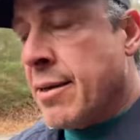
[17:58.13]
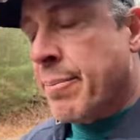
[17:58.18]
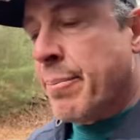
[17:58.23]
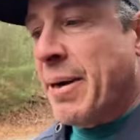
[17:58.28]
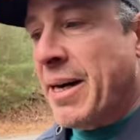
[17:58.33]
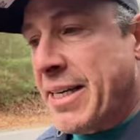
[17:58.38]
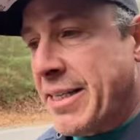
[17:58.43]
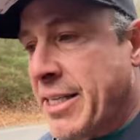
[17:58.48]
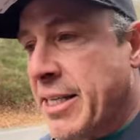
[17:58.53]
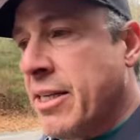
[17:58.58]

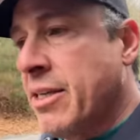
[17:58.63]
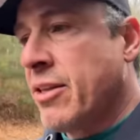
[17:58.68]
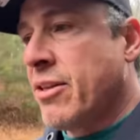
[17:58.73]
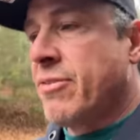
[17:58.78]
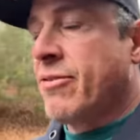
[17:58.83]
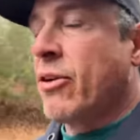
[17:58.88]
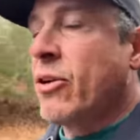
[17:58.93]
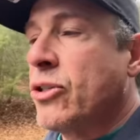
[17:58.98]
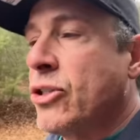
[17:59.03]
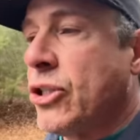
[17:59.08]
But
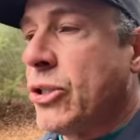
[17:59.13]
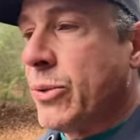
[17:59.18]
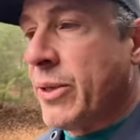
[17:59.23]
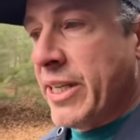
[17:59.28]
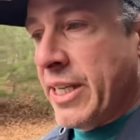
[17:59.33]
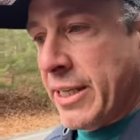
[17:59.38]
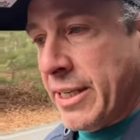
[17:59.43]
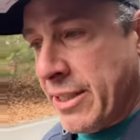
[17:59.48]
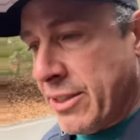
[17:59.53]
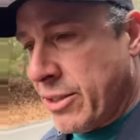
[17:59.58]
the virtue
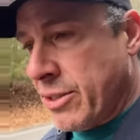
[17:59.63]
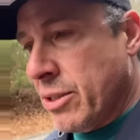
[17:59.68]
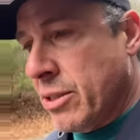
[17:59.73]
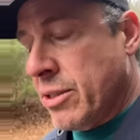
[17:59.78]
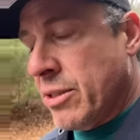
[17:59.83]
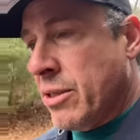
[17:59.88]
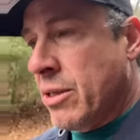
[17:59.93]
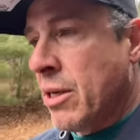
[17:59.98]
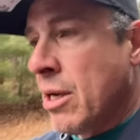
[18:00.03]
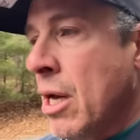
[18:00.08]
in it is,
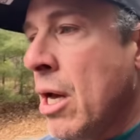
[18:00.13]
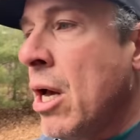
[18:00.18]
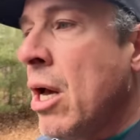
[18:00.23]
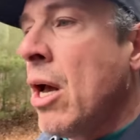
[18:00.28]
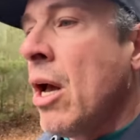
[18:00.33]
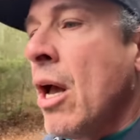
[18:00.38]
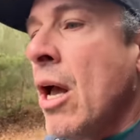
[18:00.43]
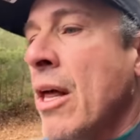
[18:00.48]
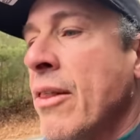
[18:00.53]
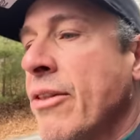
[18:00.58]

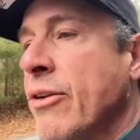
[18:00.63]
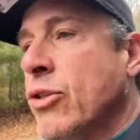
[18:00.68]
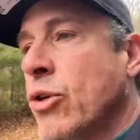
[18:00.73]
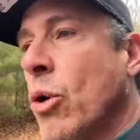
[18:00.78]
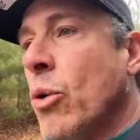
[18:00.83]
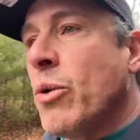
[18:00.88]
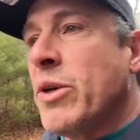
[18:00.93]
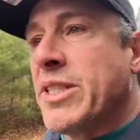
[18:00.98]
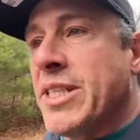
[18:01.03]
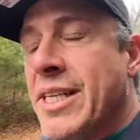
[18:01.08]
there's
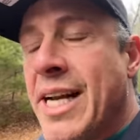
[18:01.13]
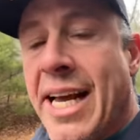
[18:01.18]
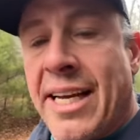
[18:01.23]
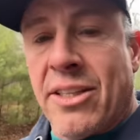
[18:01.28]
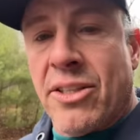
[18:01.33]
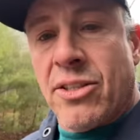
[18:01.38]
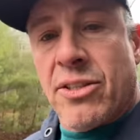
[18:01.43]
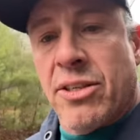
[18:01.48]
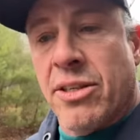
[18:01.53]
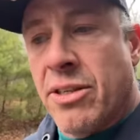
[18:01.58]
always a
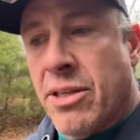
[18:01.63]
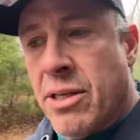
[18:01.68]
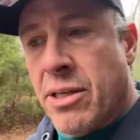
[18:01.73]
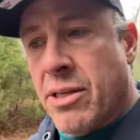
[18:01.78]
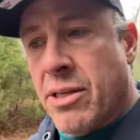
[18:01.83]
next.